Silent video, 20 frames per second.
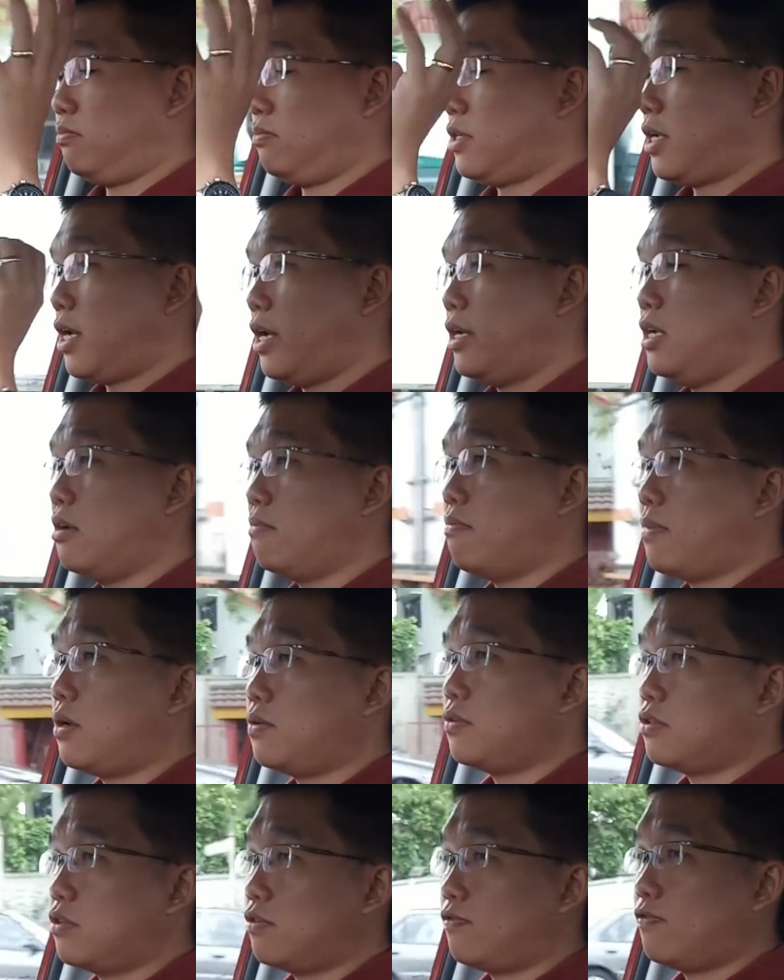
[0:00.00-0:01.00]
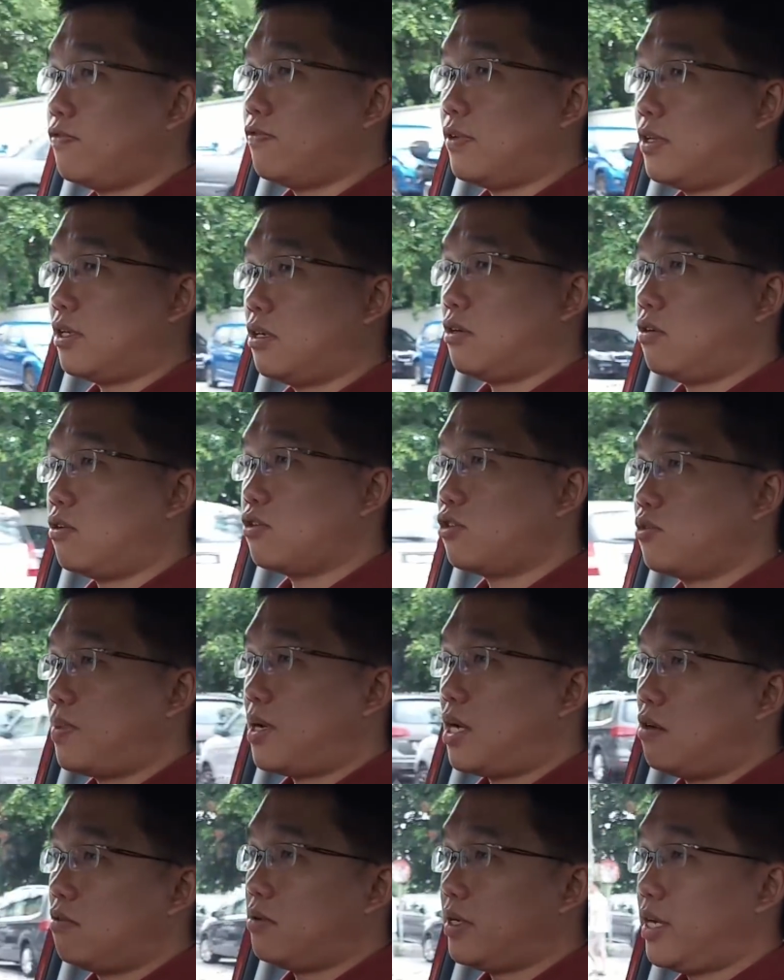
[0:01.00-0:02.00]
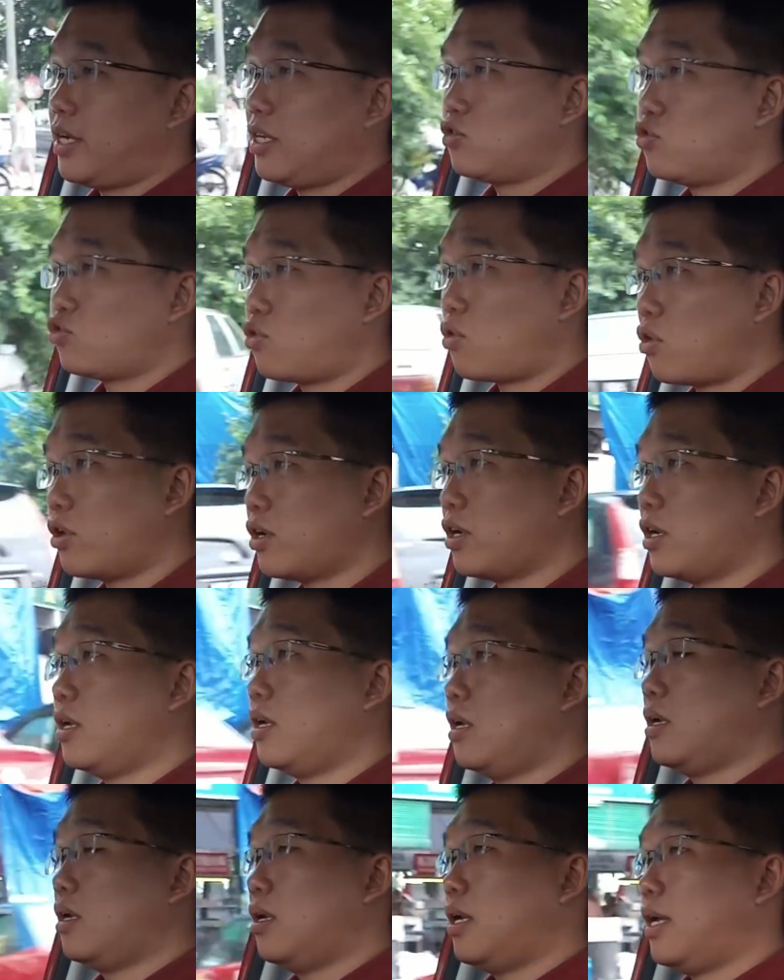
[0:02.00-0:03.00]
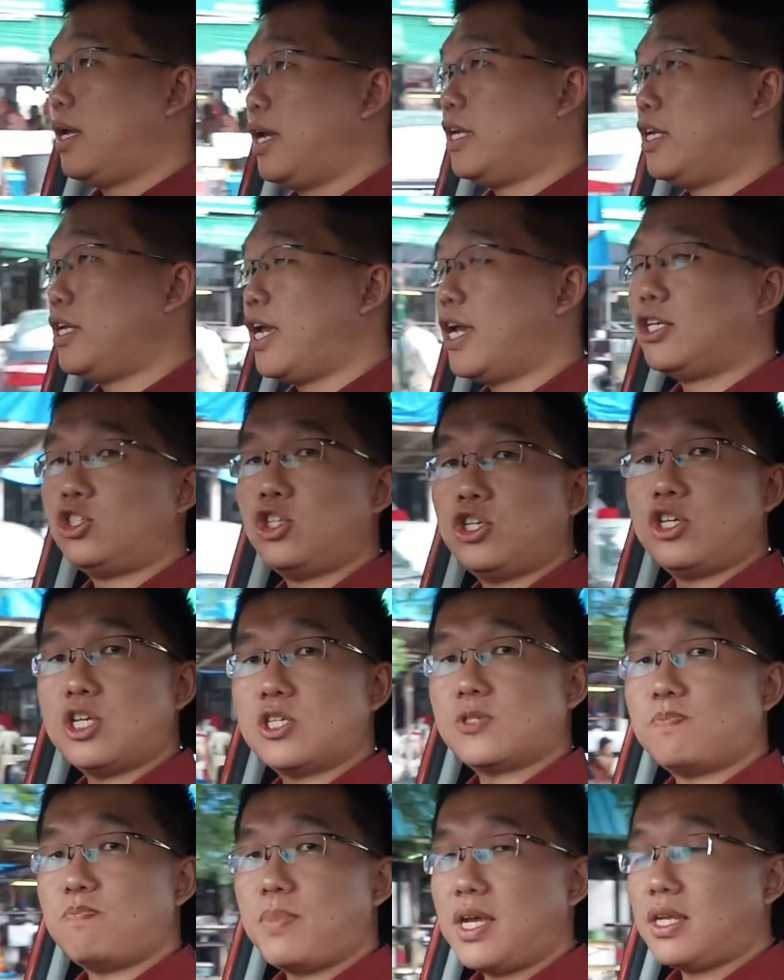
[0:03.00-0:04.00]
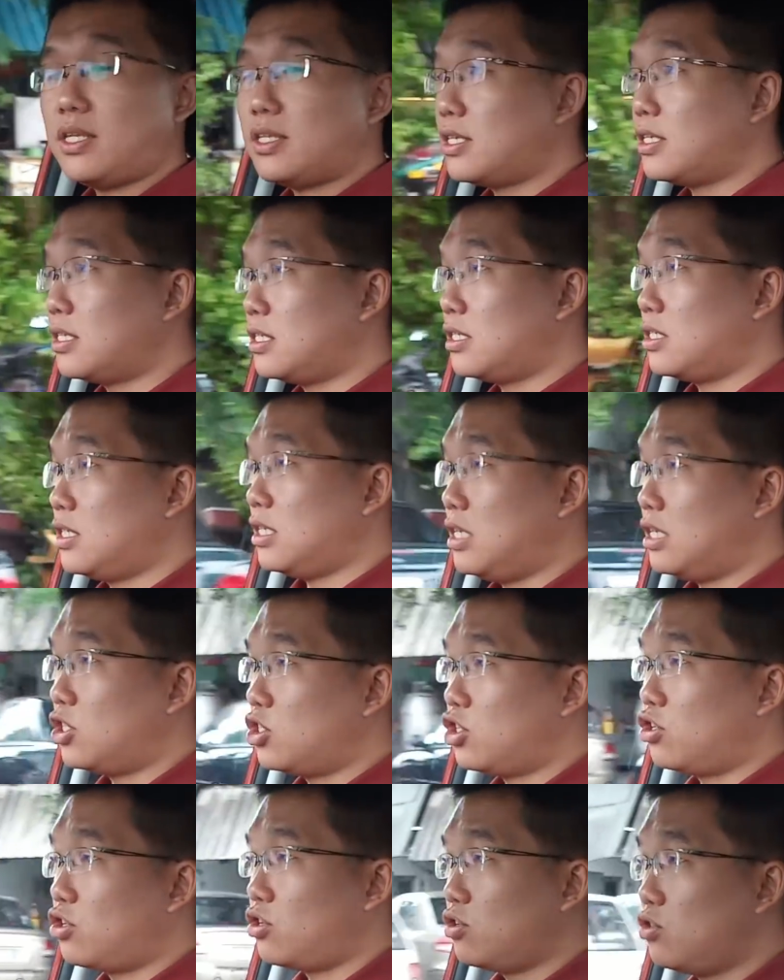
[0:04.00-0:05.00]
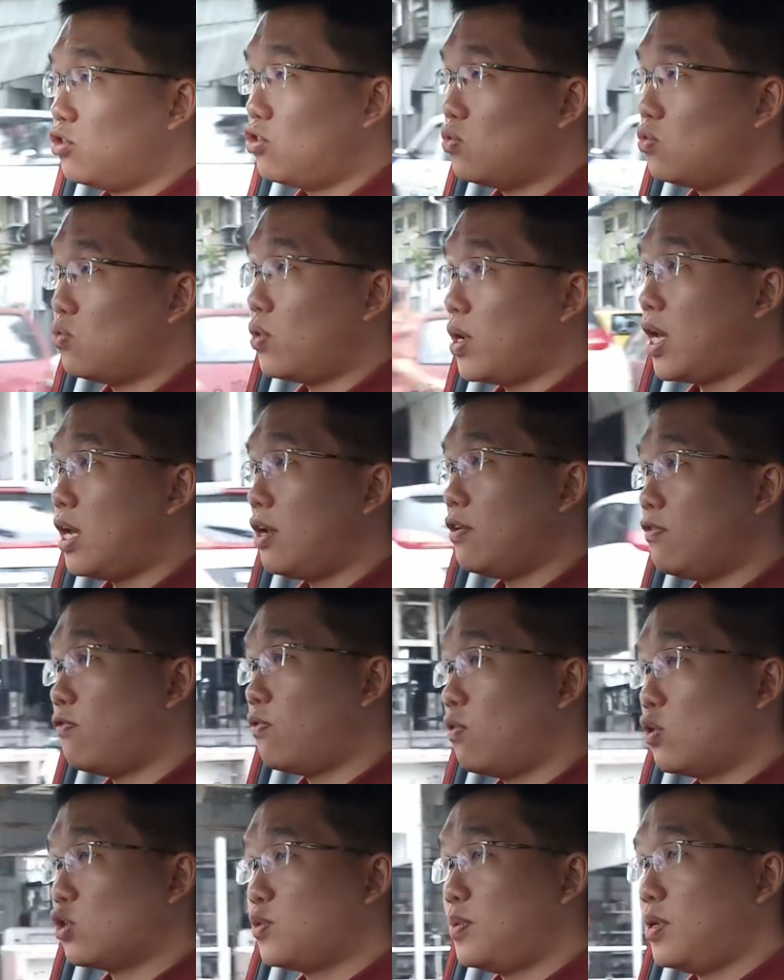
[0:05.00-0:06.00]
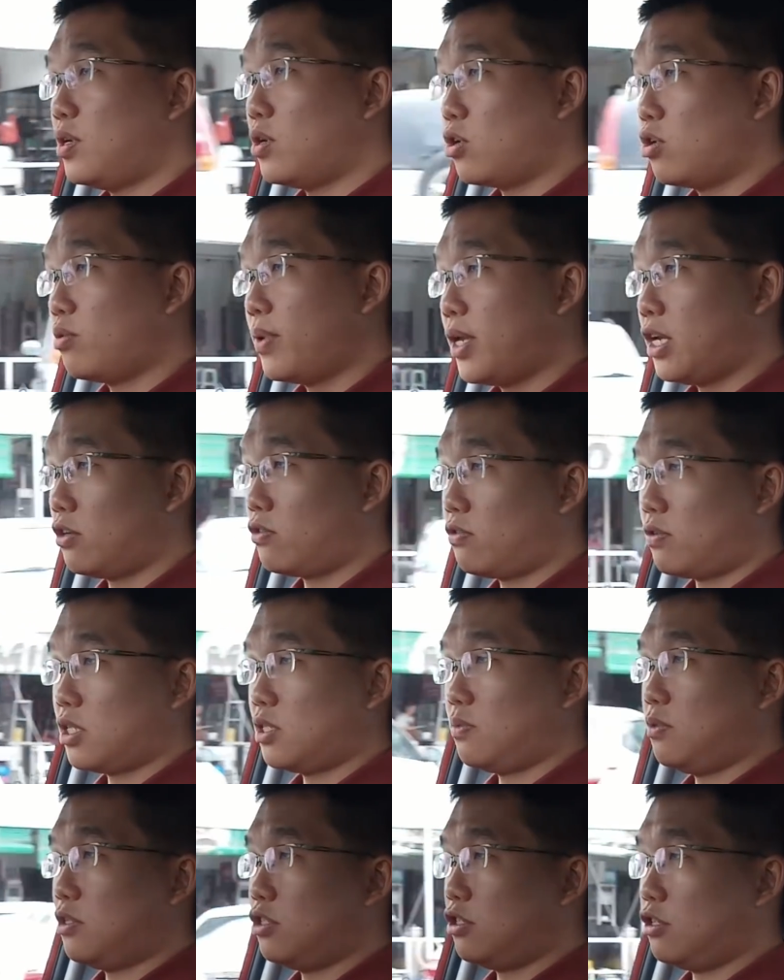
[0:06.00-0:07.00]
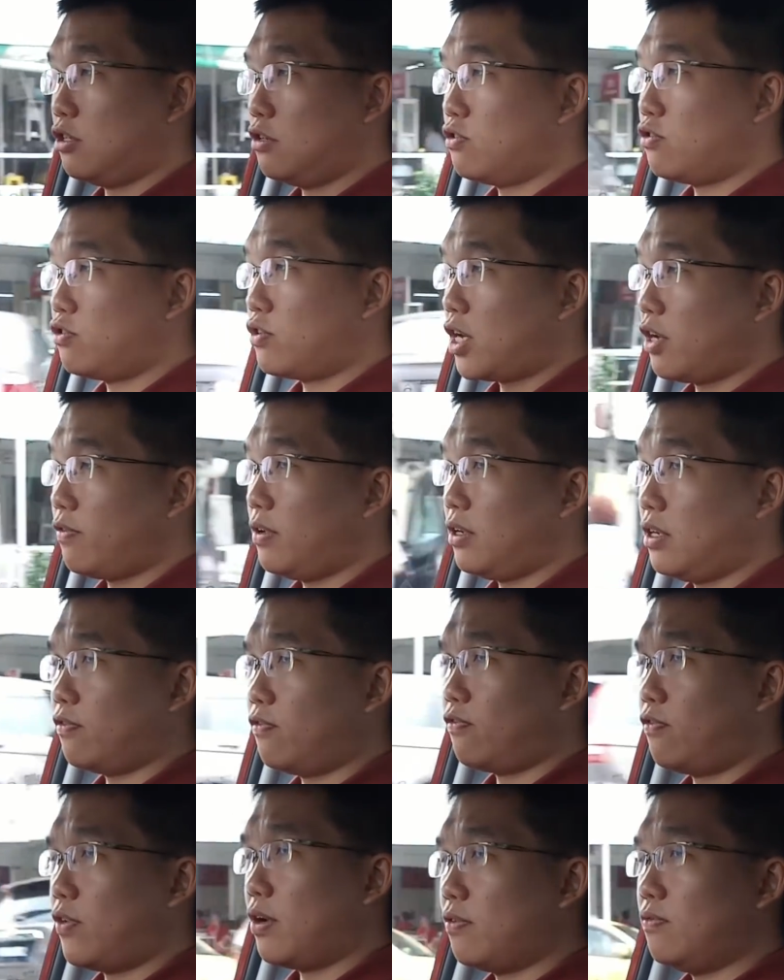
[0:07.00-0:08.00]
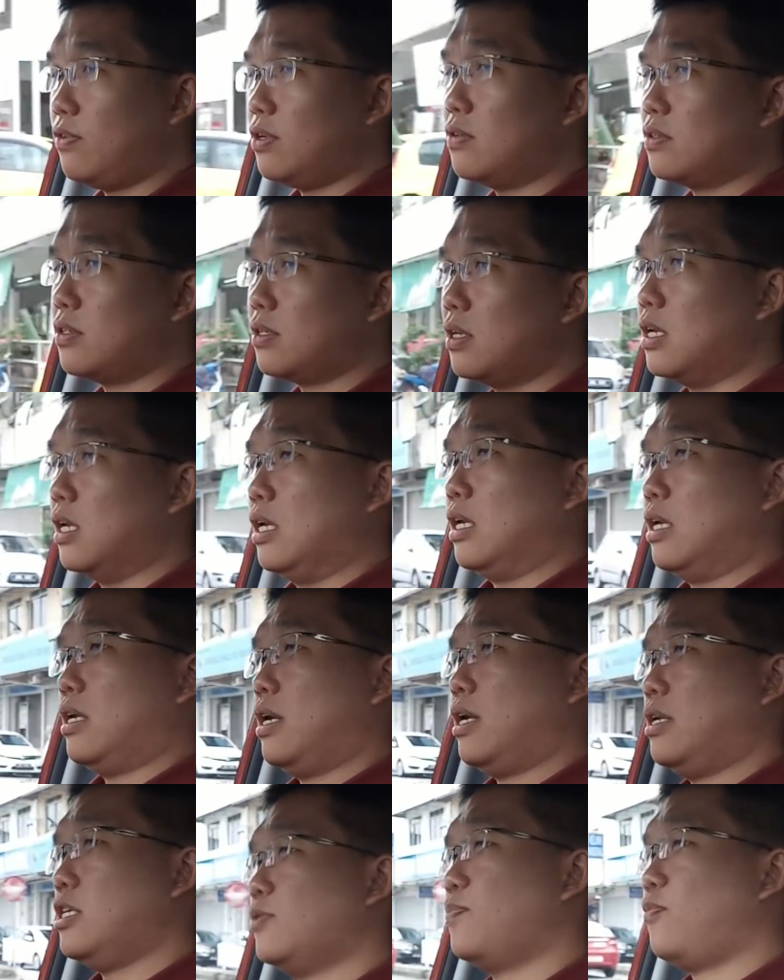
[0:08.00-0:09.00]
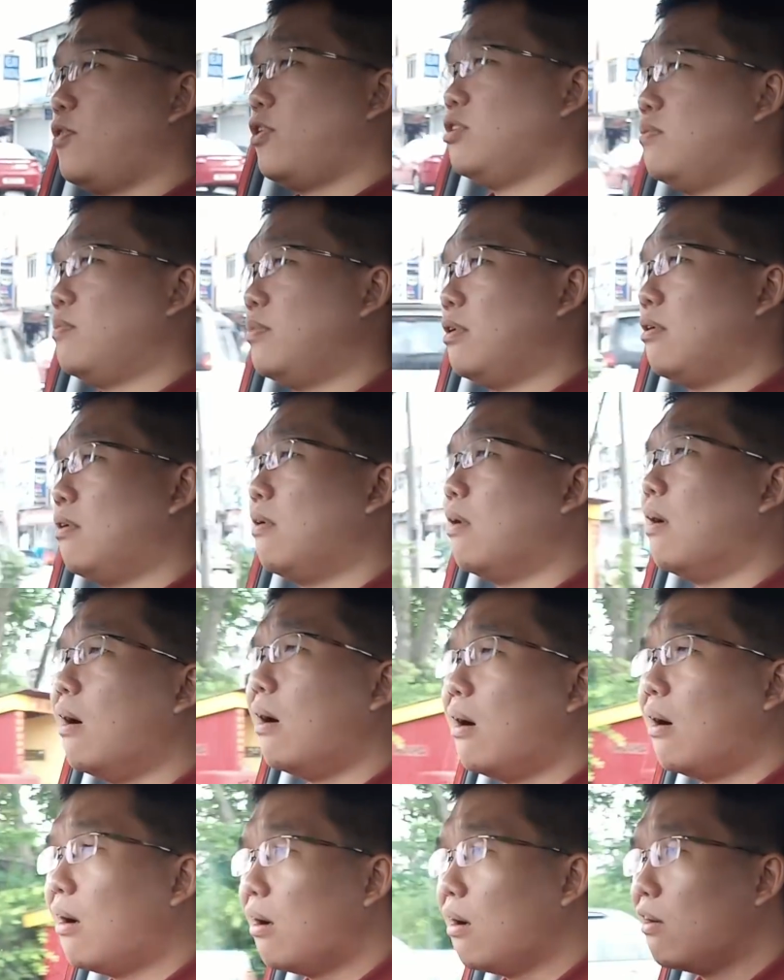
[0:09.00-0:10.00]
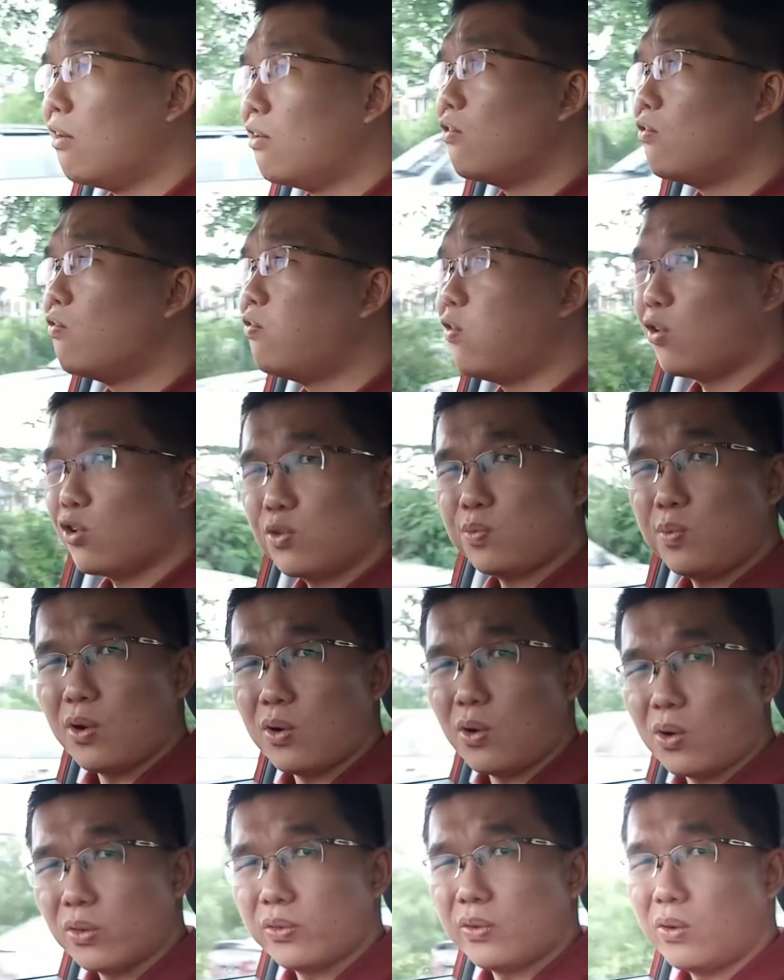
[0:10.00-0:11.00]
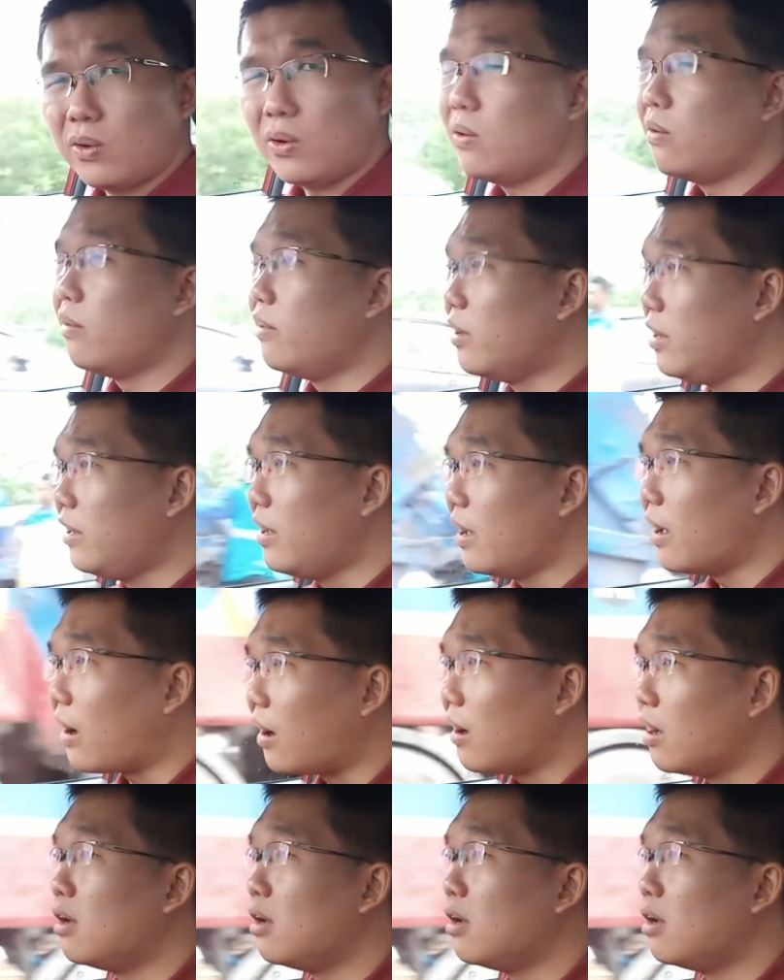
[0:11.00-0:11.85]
tiny amounts of horsepower and torque, and the engine is mated in turn to a 4-speed automatic transmission driving the front wheels. At this point you may go, huh? 4-speed auto? Really?